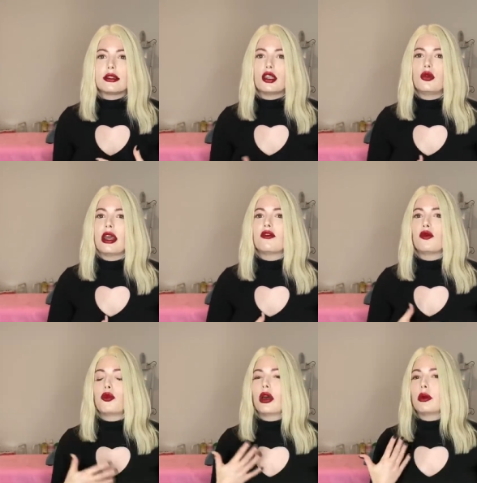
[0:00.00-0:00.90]
Like you can have
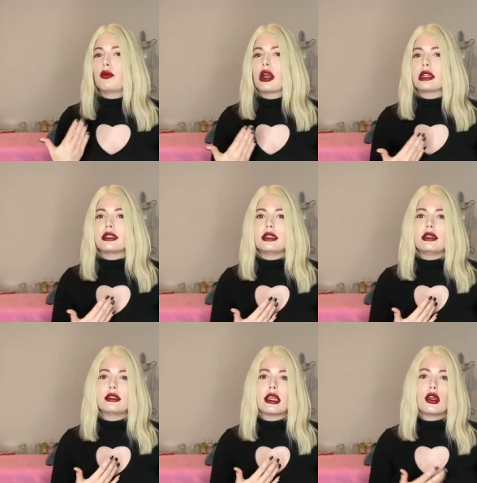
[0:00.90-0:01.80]
um,
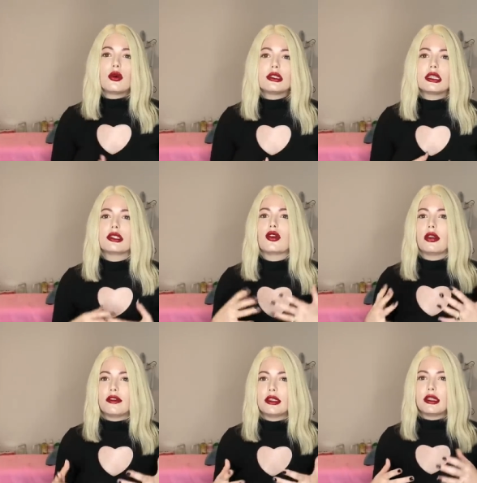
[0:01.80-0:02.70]
pregnancy psychosis and all
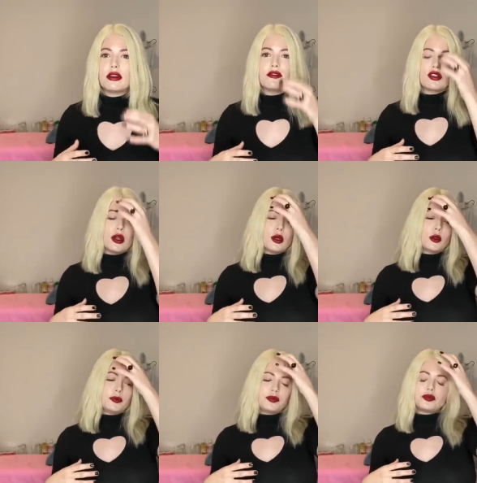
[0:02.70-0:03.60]
this stuff. So